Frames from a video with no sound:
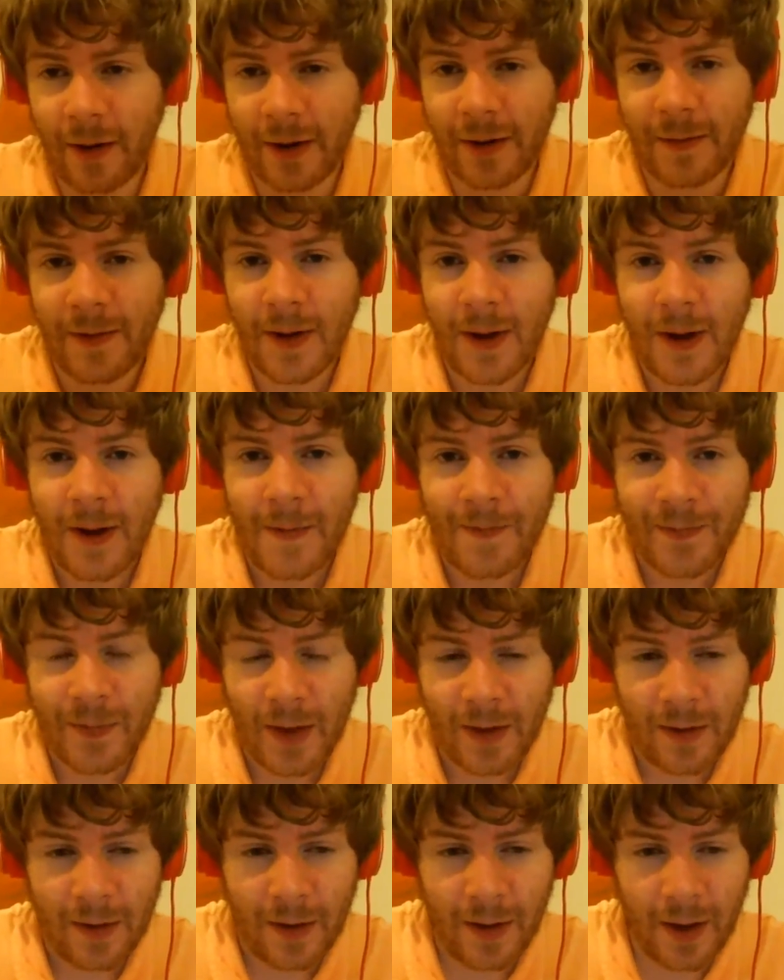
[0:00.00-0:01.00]
And
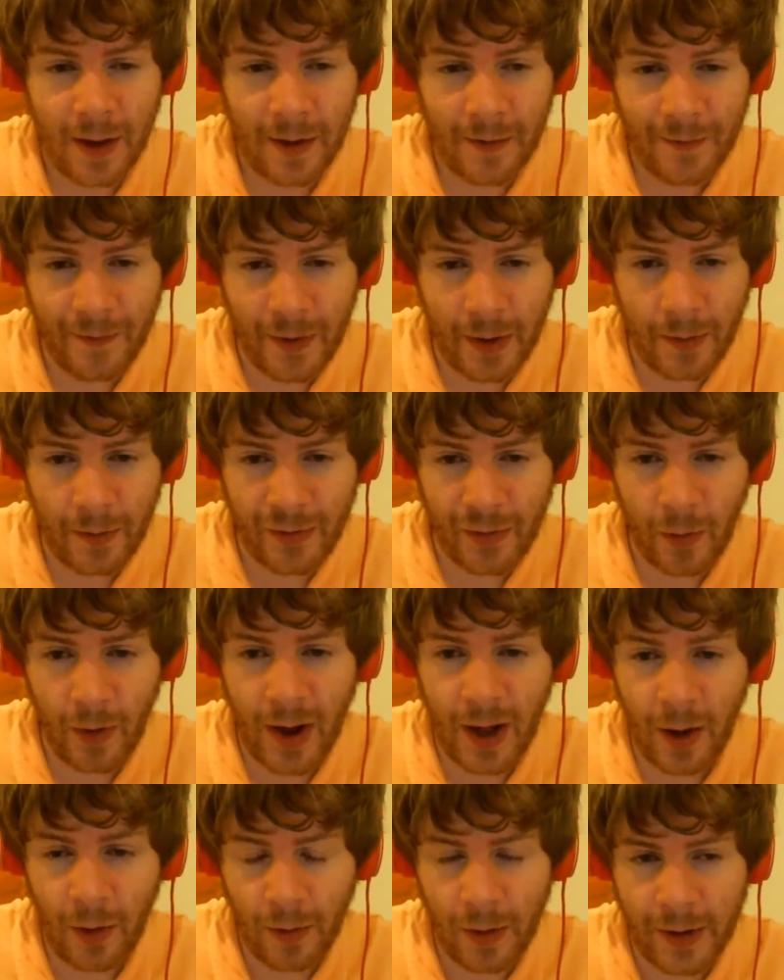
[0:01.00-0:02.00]
there was a
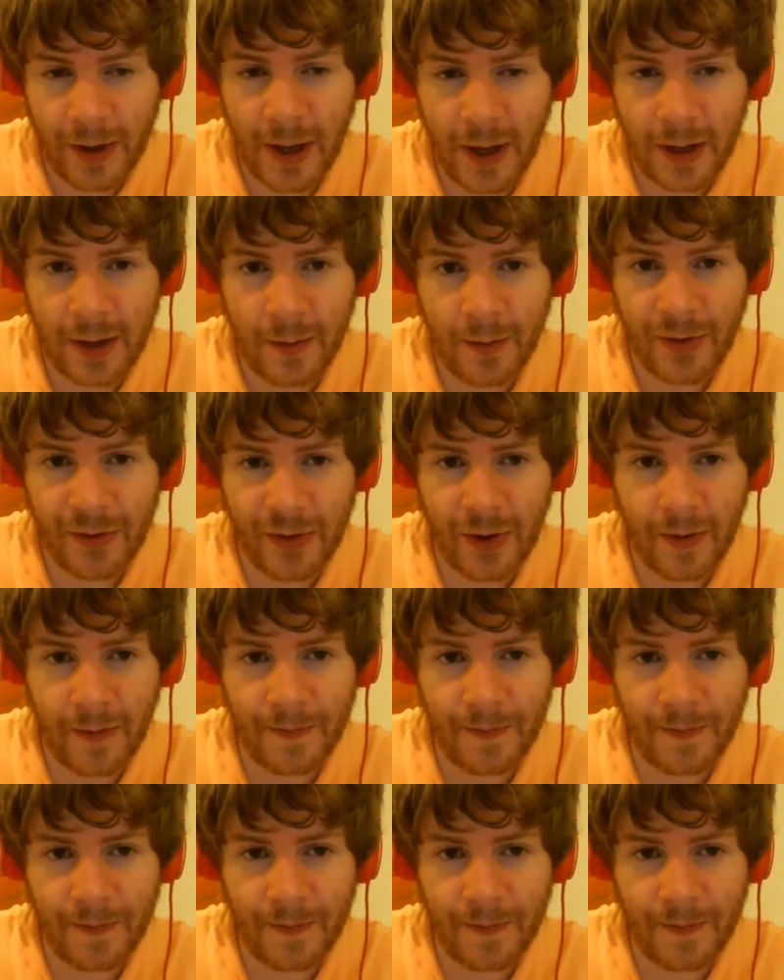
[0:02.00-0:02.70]
while where, he was